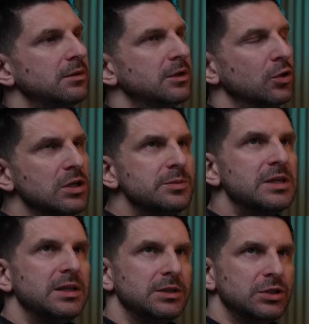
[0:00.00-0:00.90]
The size
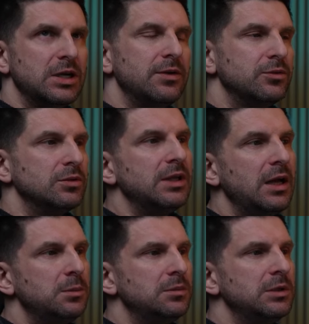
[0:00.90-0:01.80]
of the landscape
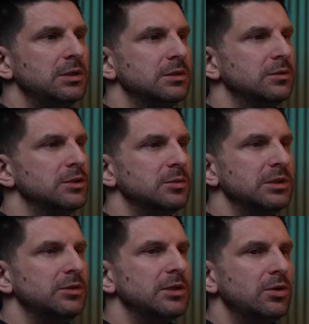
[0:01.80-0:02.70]
doesn't
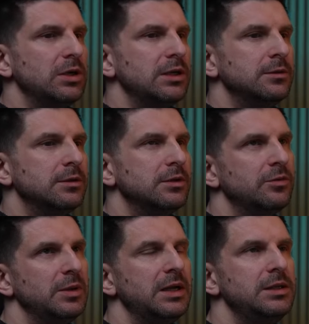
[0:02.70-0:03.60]
play a significant
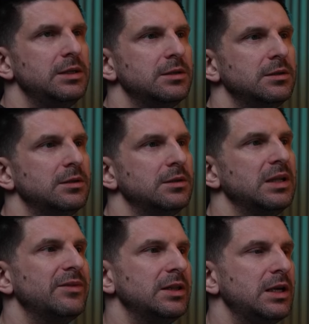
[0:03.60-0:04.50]
role
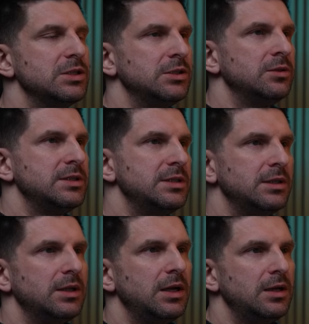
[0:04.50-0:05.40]
in terms of
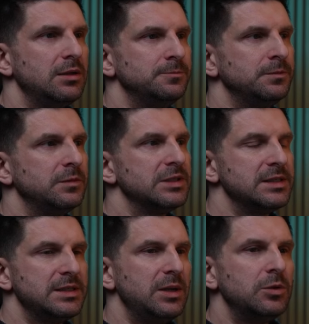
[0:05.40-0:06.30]
system load
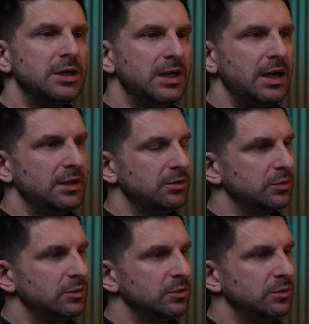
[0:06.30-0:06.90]
because anyway,